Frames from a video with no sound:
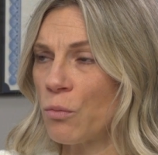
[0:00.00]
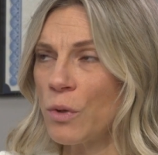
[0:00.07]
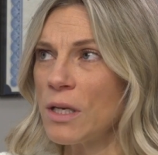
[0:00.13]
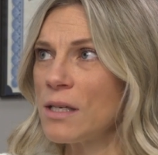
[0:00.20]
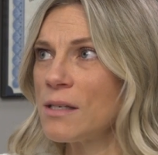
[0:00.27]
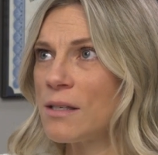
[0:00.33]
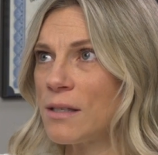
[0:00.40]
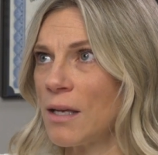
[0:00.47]

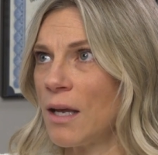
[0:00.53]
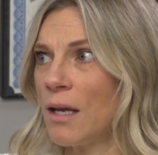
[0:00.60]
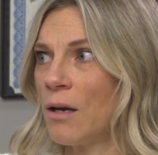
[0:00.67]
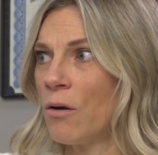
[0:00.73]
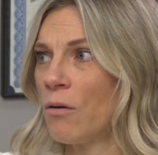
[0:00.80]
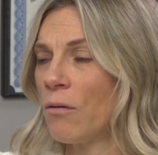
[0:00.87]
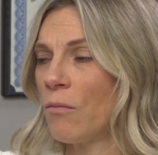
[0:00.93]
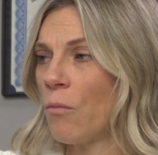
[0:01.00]

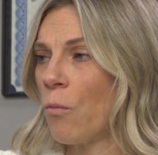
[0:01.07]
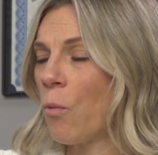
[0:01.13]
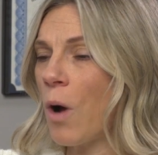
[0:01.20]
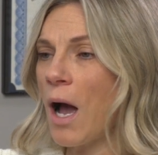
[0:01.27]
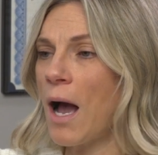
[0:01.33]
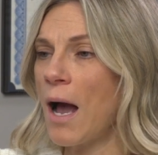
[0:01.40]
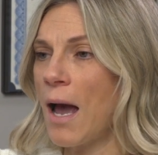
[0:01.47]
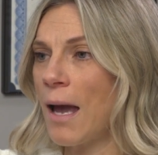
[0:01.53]
reason
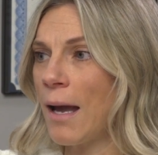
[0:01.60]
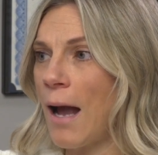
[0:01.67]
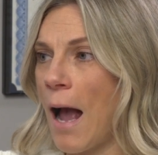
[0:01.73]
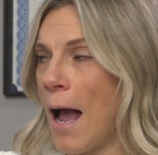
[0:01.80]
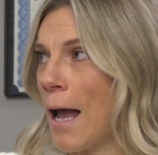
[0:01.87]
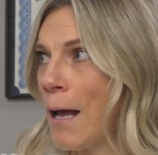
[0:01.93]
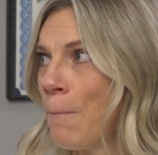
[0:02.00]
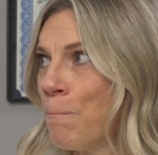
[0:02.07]
why
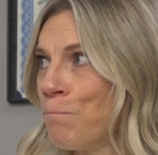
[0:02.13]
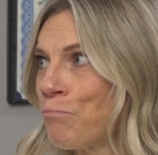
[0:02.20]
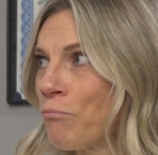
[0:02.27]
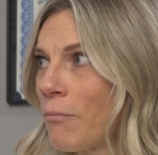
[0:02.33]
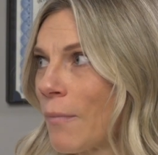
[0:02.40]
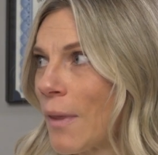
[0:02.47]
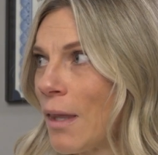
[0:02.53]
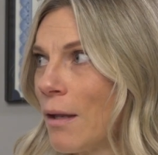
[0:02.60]
I'm
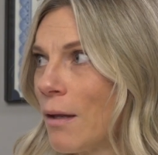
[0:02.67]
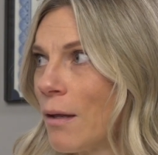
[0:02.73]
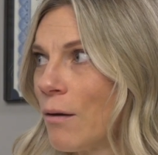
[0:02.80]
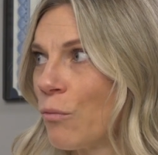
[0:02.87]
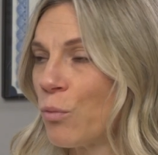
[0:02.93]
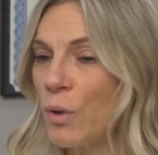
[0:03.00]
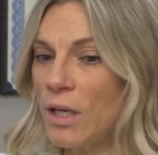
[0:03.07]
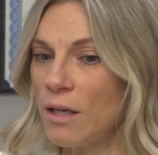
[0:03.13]

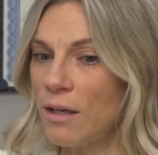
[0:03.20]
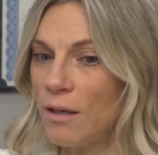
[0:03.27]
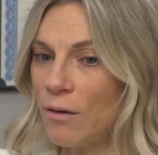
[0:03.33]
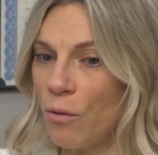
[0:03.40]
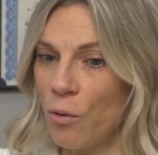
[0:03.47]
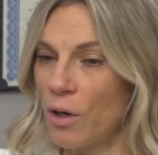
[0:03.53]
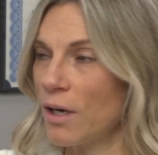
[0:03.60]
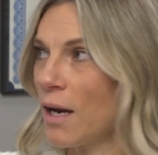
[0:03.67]

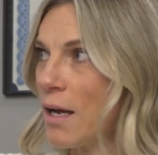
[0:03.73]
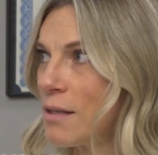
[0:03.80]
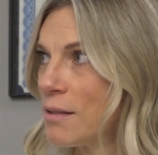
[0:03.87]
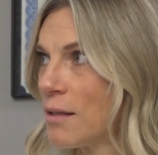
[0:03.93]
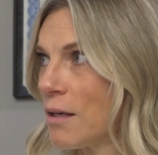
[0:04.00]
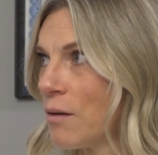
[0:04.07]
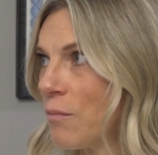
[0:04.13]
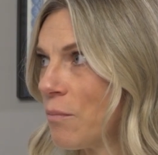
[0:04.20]

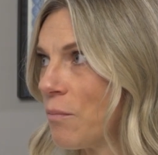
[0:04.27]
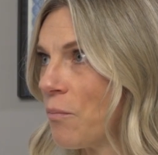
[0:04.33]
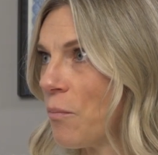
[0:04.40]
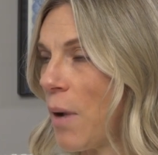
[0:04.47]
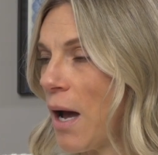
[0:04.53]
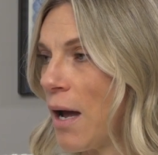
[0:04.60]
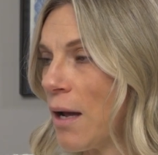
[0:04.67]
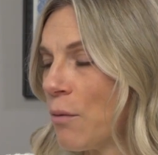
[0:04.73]
reorganizing
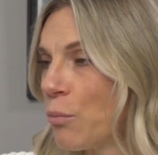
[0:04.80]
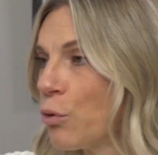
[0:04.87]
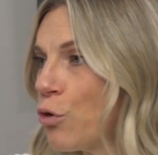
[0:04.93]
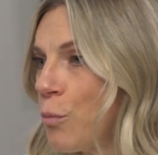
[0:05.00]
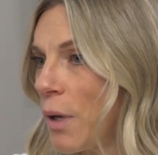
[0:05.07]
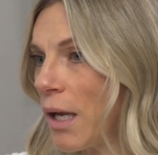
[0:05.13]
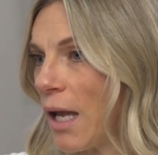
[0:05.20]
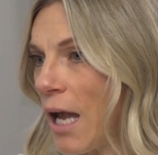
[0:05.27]
my
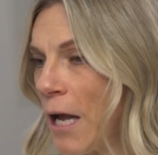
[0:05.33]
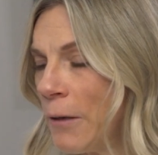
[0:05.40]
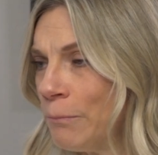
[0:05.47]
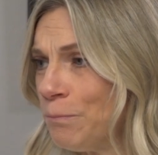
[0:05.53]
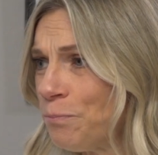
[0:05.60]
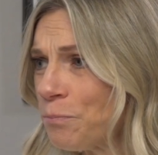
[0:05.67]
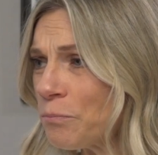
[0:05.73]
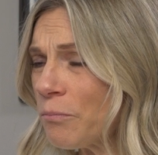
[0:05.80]
room
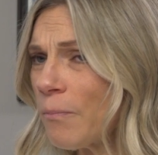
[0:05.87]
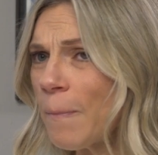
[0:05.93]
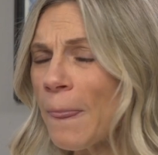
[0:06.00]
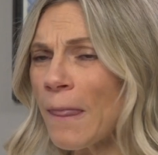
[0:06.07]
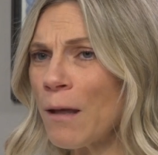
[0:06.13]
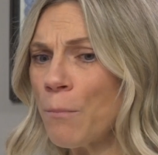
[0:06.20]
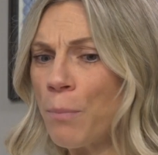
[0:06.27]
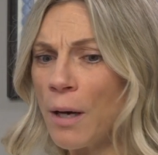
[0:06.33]
again,
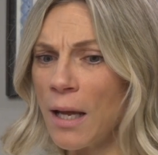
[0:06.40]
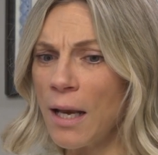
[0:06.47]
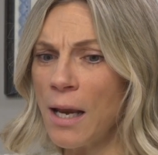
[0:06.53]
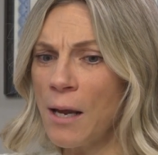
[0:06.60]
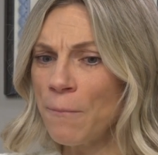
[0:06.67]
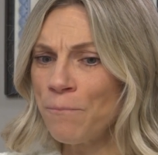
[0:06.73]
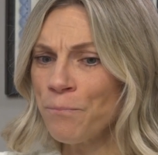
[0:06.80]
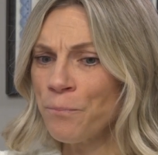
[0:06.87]
but
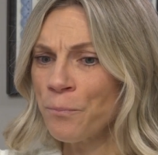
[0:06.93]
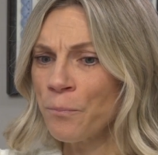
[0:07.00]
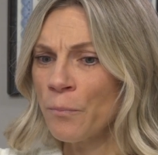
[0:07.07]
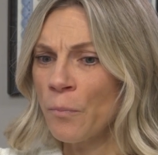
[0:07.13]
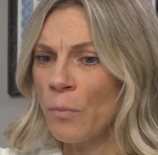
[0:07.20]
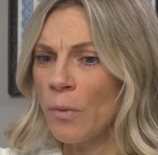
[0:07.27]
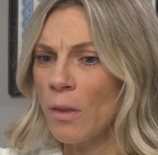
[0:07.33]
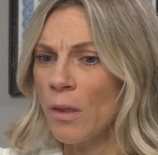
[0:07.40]

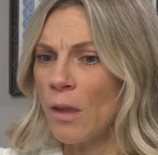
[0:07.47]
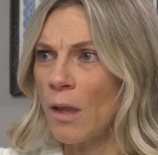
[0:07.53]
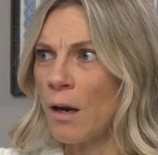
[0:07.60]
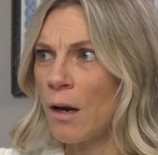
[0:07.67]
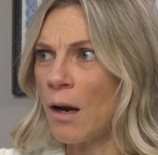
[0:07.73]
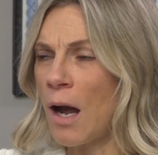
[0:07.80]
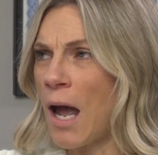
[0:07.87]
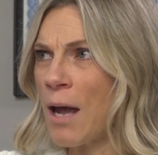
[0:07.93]

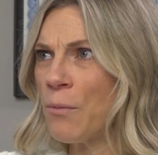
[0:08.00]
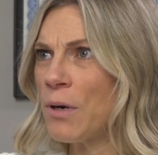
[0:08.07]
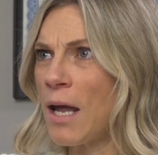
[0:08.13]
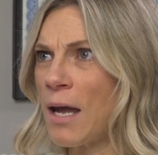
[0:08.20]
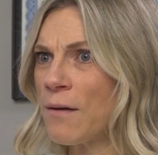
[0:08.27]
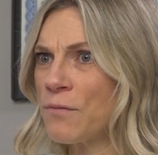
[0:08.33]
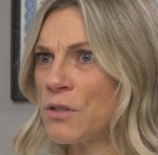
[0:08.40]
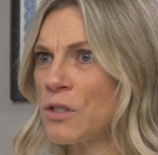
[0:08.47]
I would
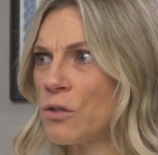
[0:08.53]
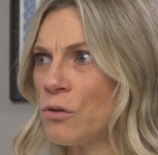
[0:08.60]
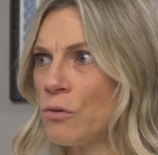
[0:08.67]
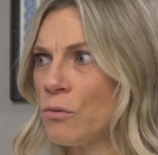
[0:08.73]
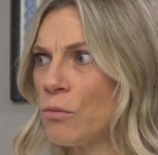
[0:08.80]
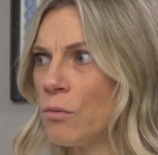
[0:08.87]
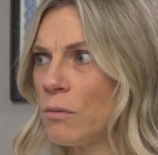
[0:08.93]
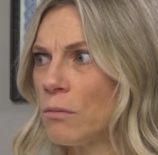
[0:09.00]
have
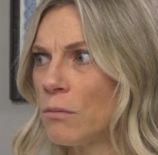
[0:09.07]
to